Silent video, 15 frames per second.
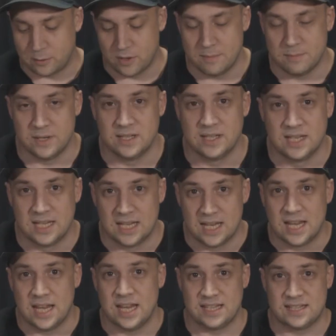equipment.
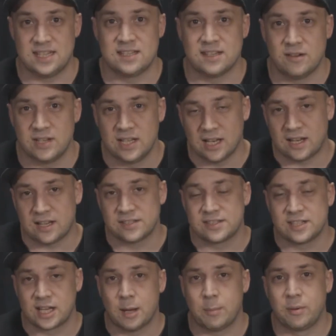It did only
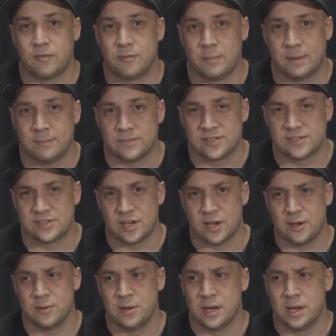last a couple of months, so